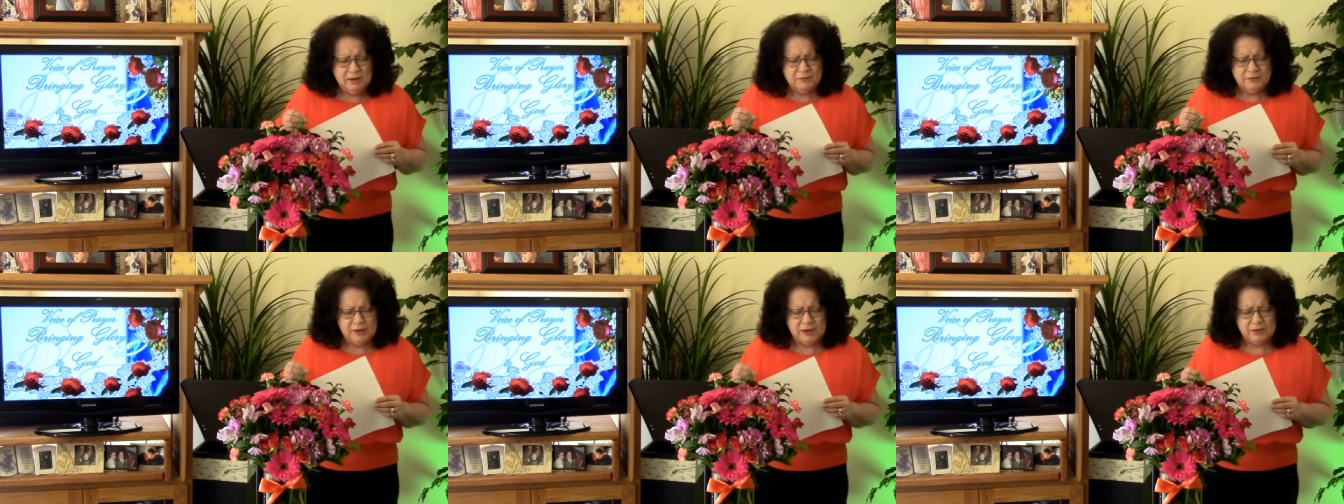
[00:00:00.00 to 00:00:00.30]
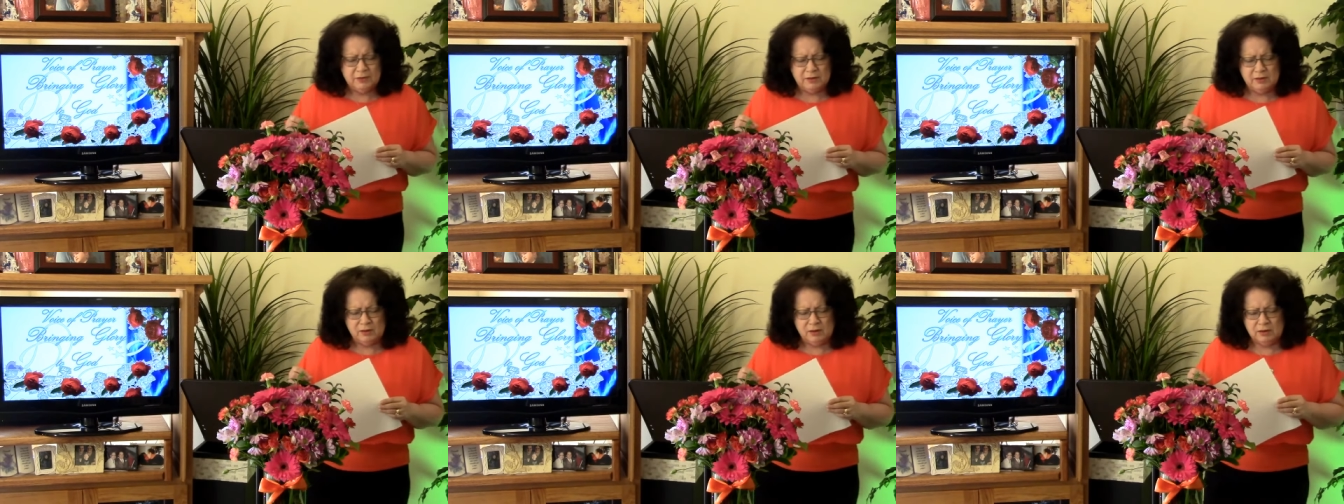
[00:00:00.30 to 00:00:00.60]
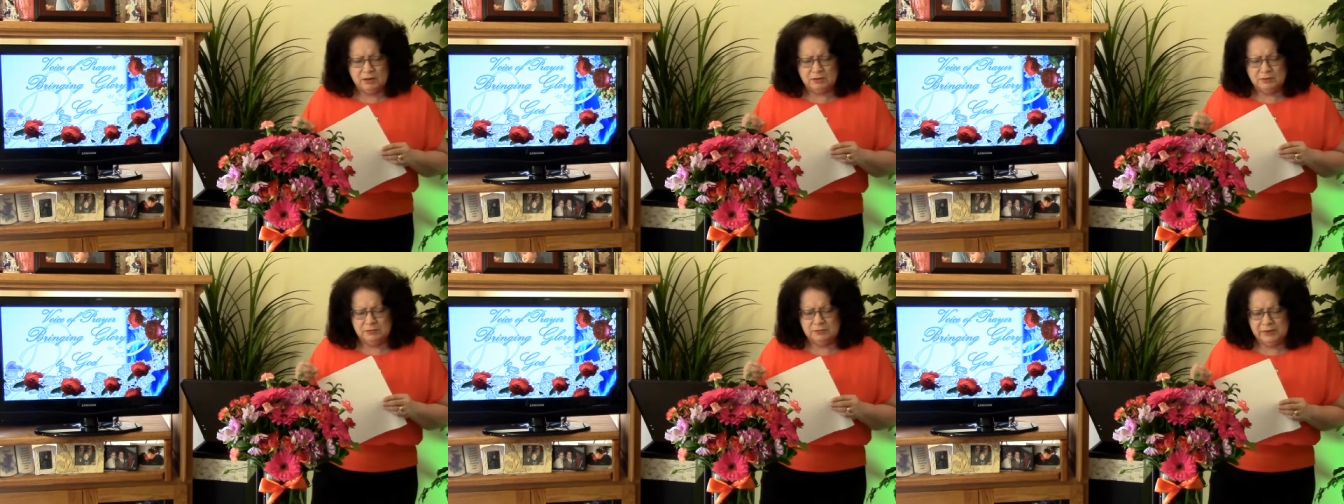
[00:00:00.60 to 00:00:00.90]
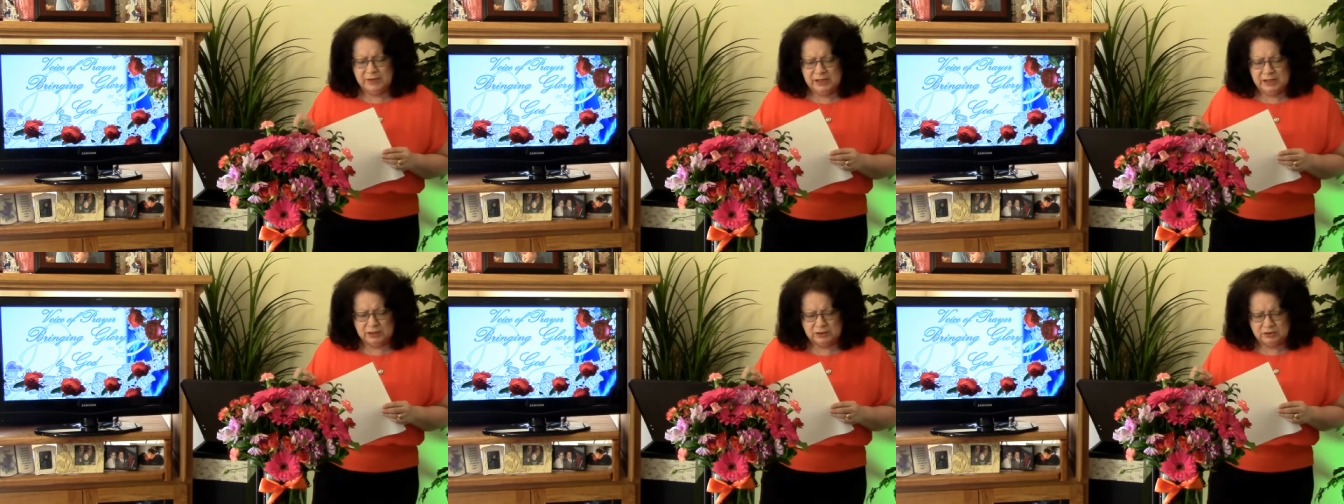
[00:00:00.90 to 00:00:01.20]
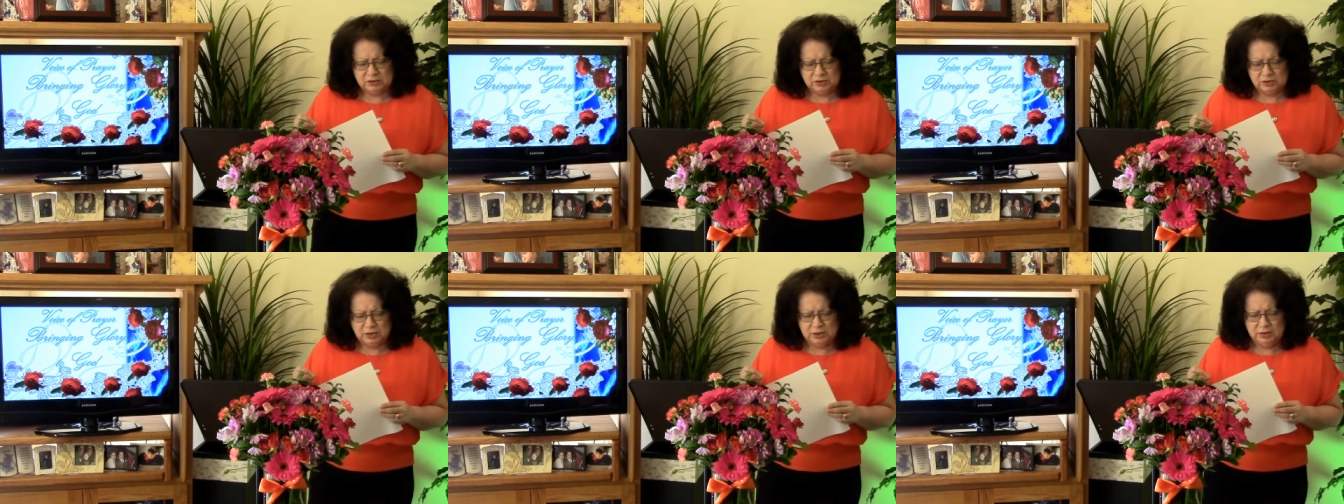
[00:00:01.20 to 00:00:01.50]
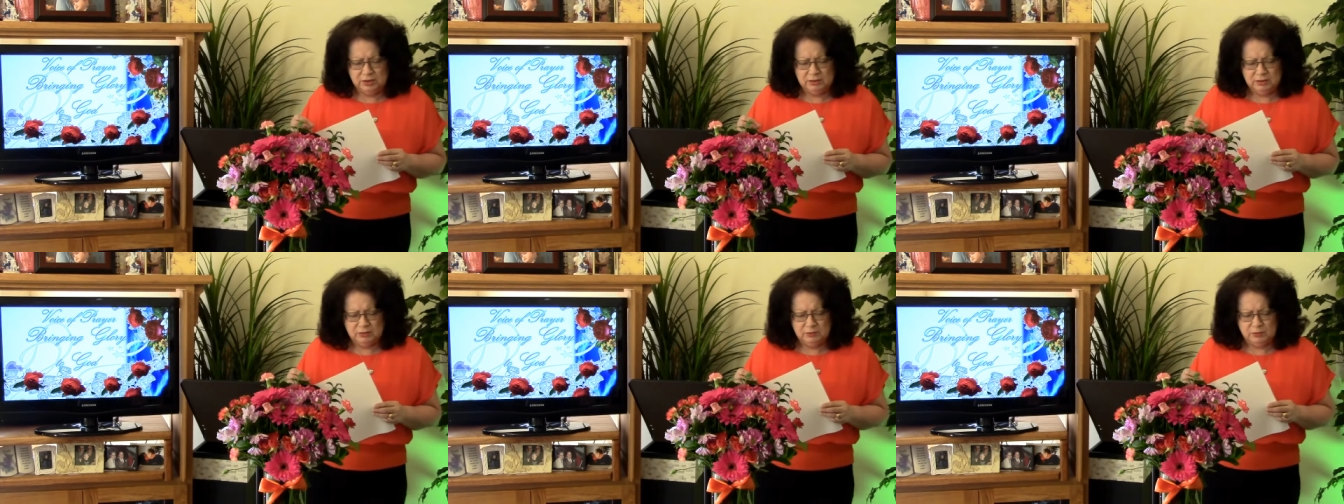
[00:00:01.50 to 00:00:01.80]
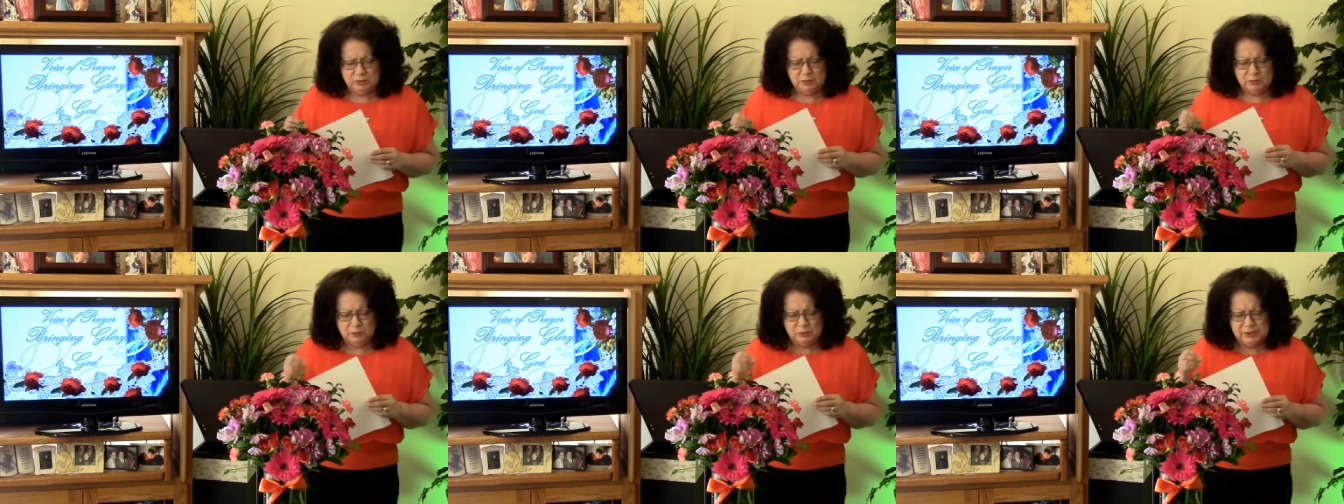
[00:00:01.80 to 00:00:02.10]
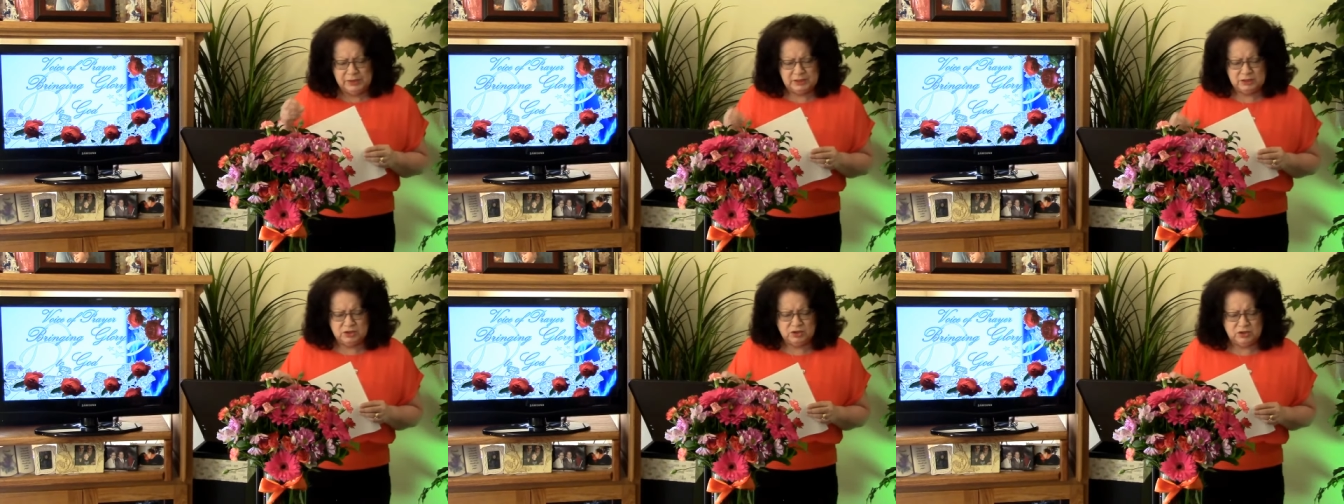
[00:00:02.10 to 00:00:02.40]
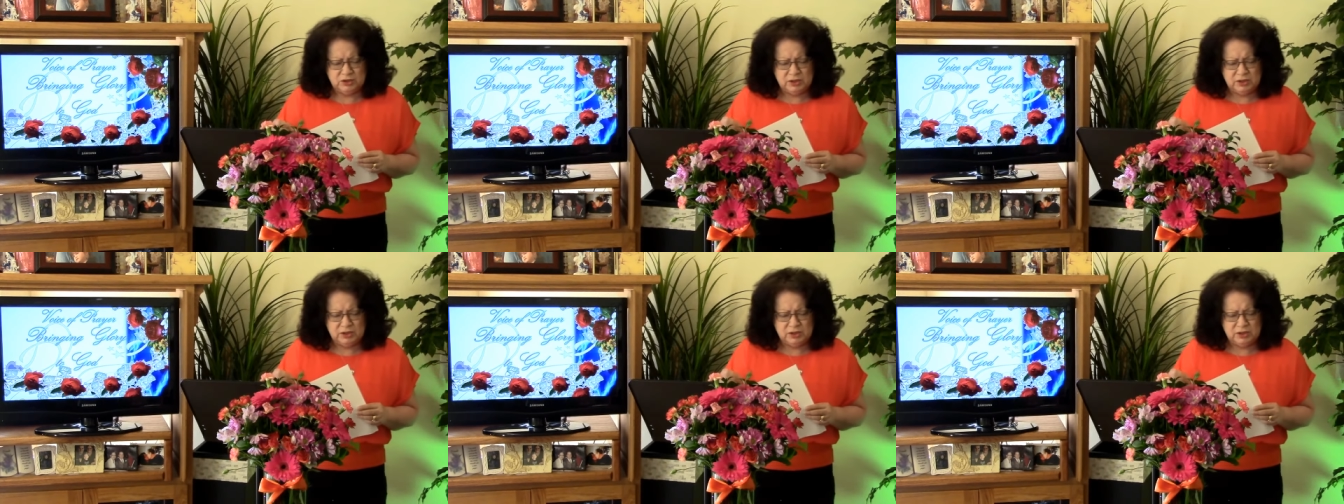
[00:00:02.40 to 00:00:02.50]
Father, are rich. We're rich